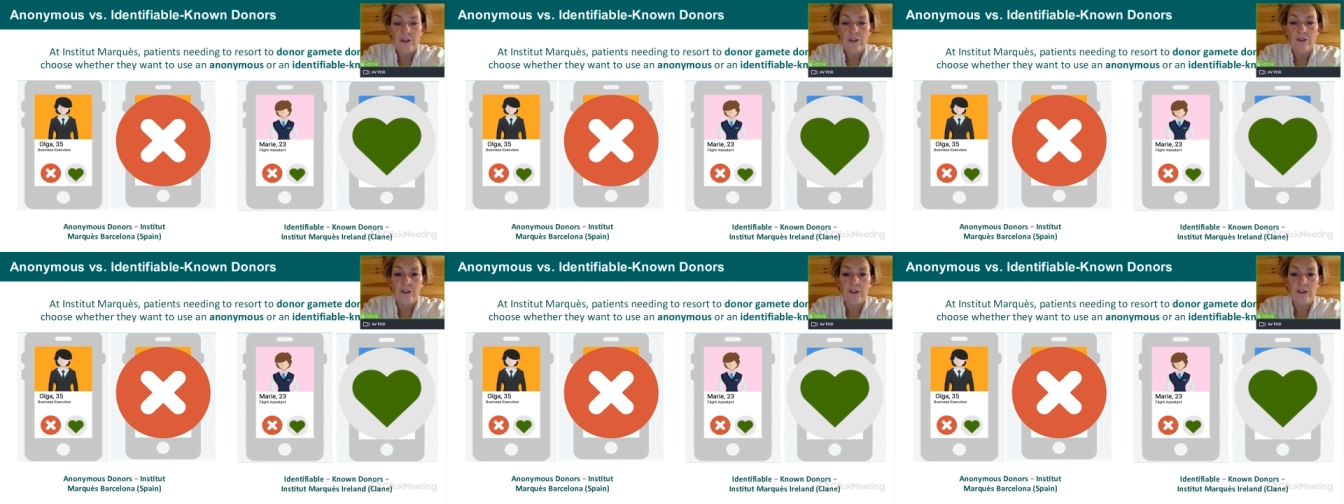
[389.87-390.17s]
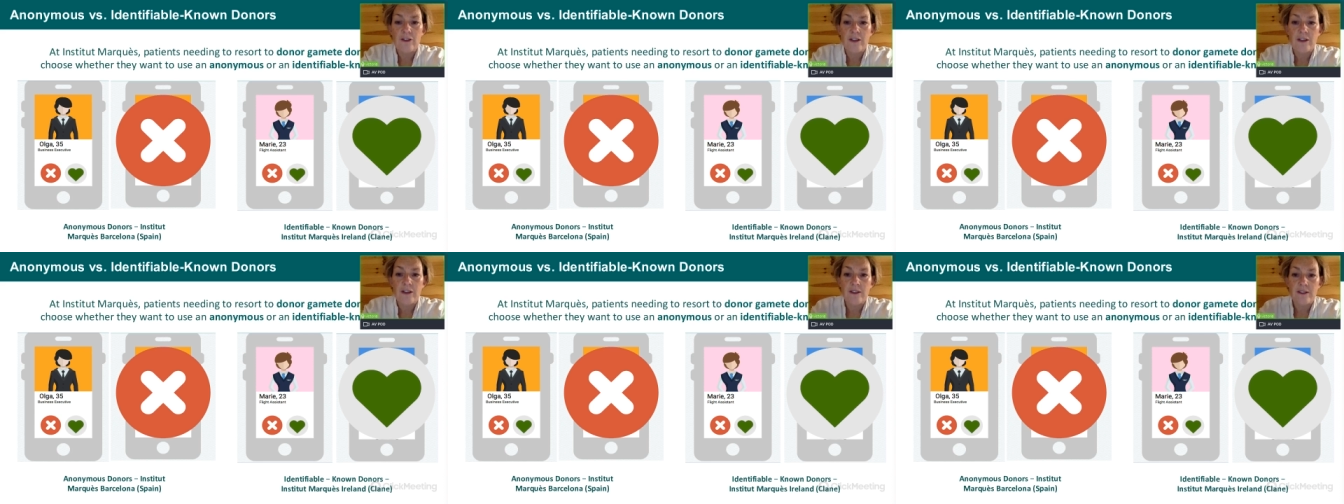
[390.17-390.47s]
You
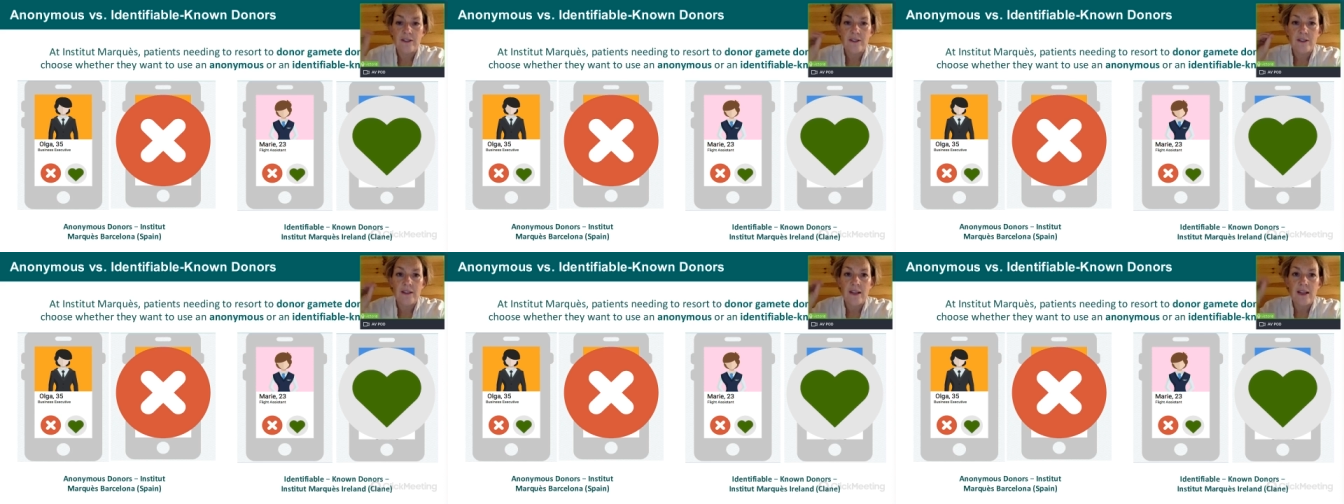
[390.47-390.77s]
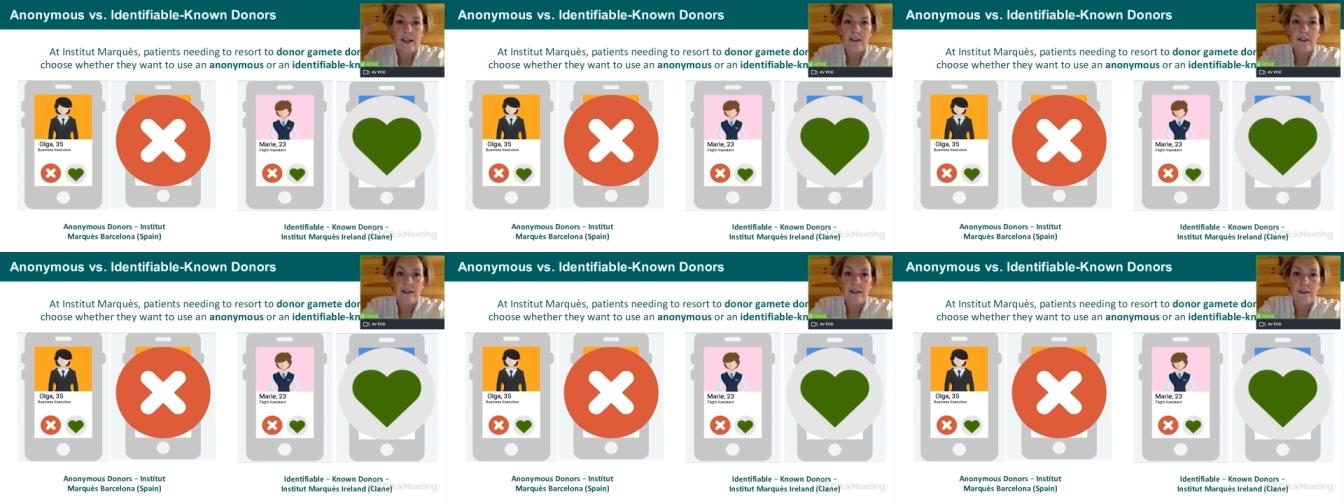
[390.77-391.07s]
can just
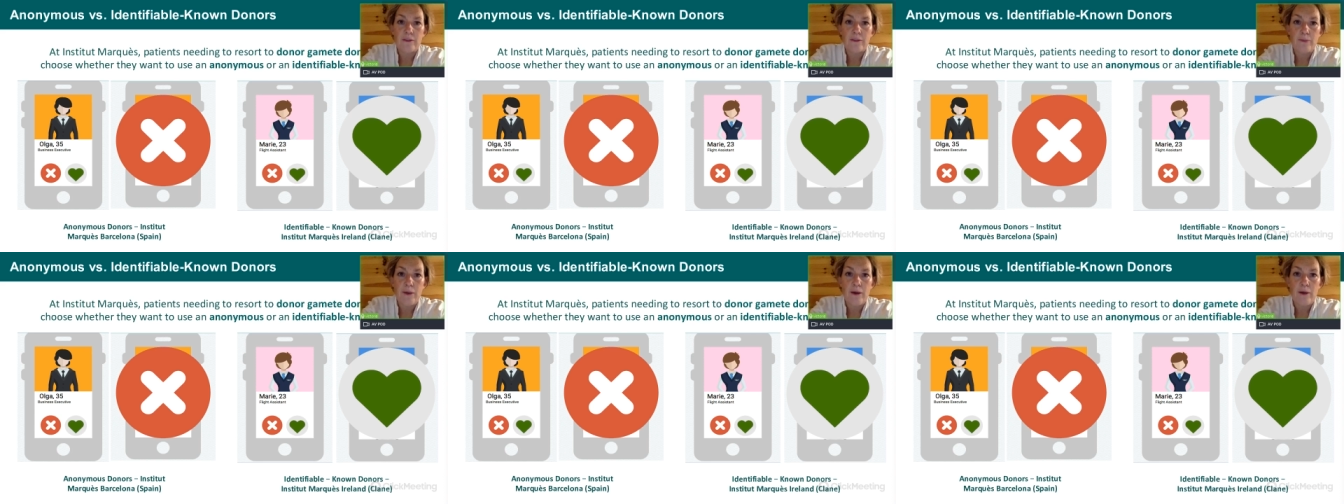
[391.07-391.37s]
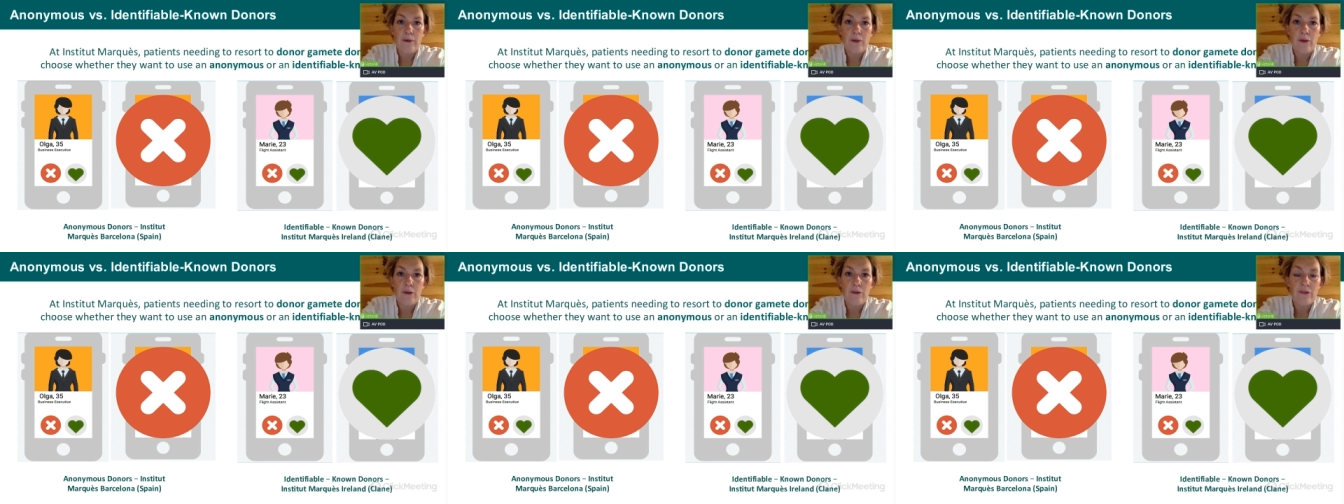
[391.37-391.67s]
send the
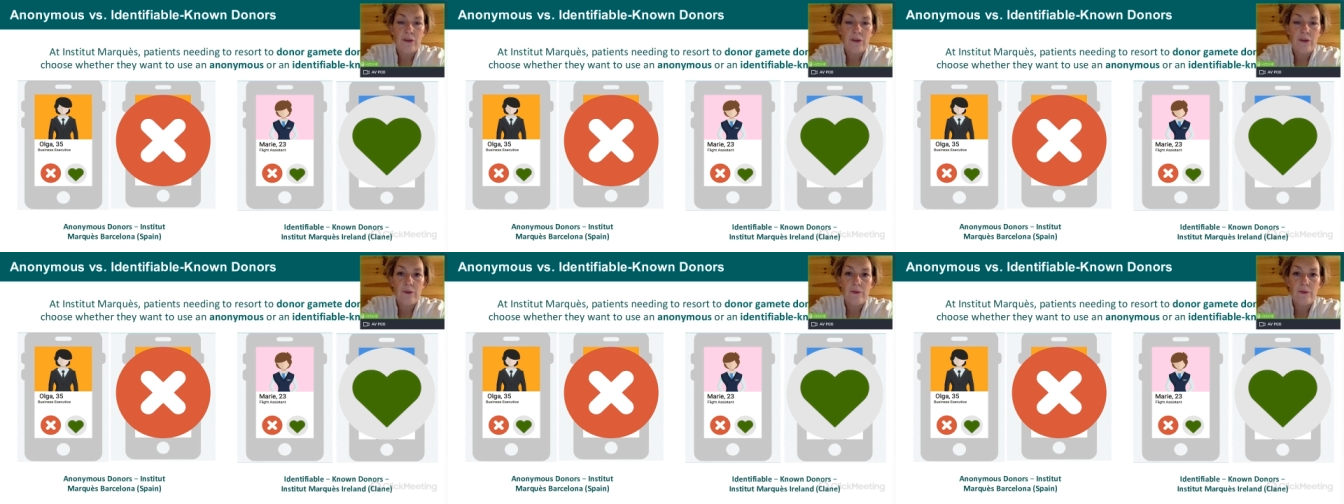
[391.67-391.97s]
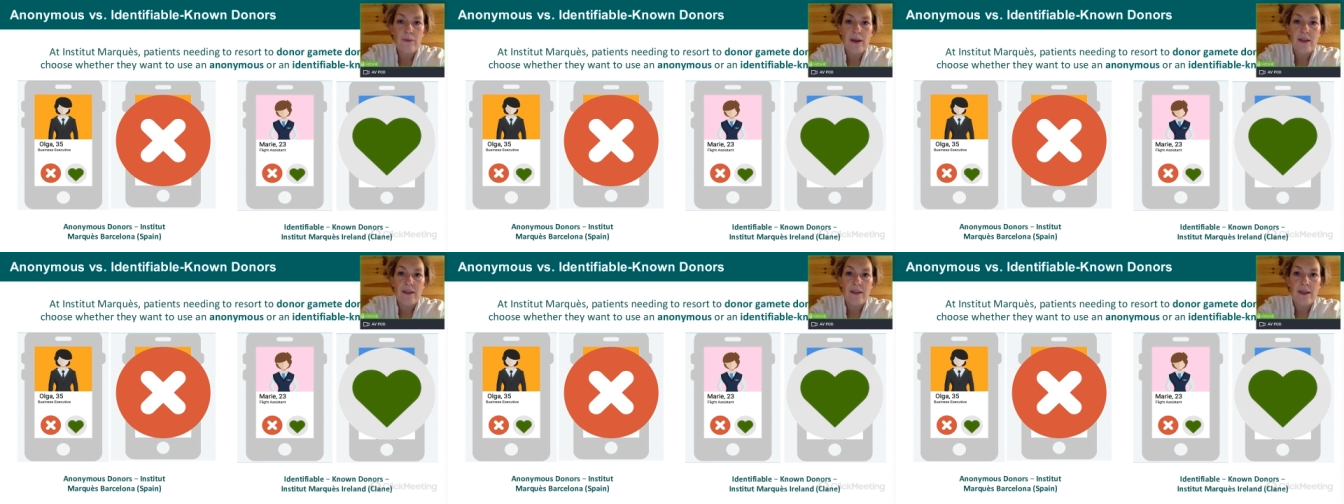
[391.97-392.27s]
sperm over, we
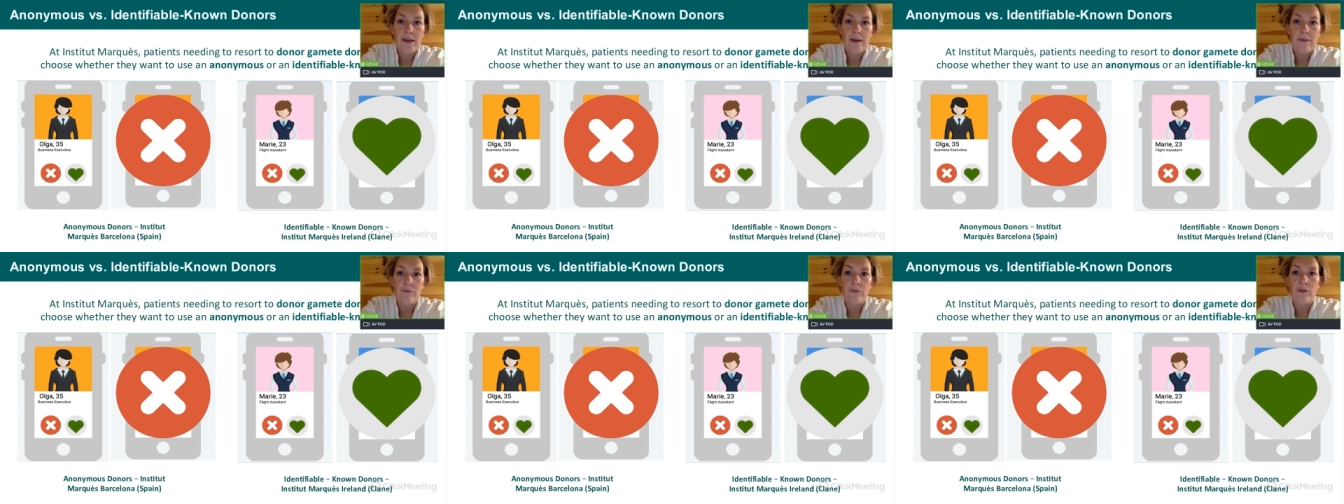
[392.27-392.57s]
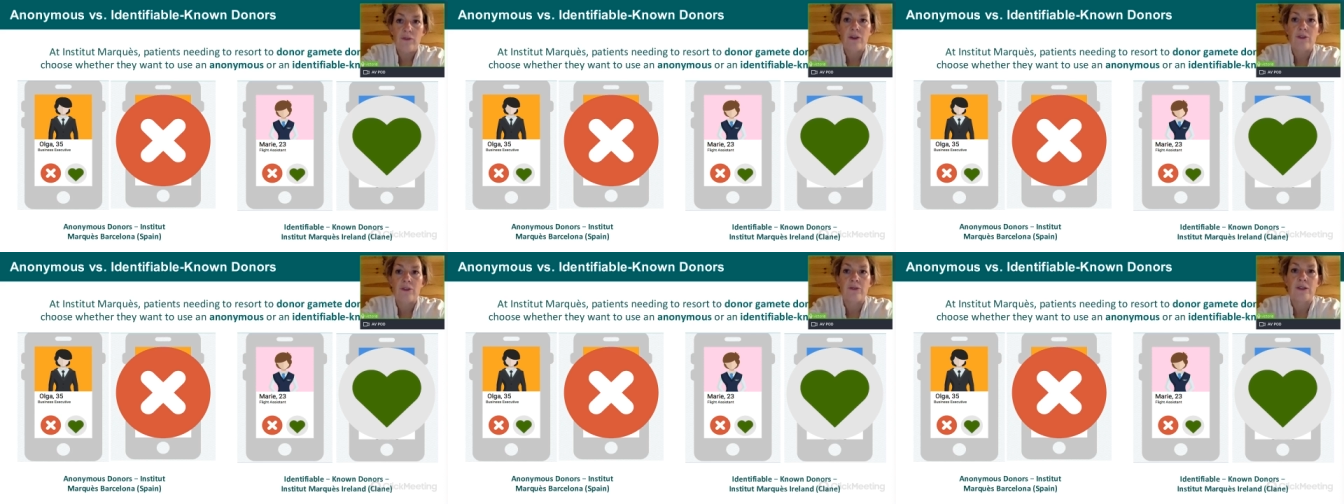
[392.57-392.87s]
make the
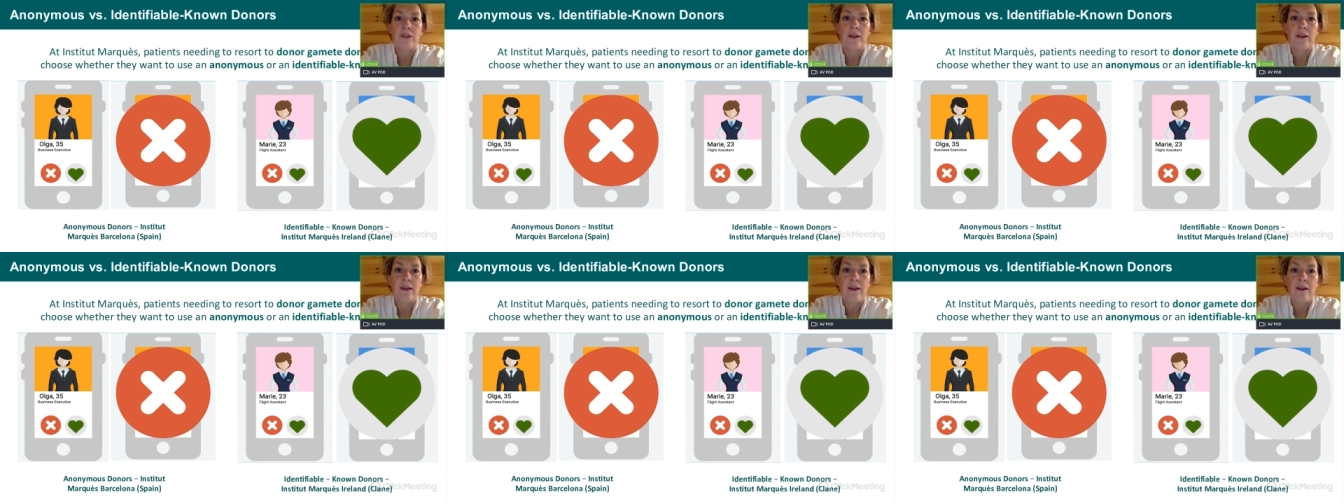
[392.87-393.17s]
embryos,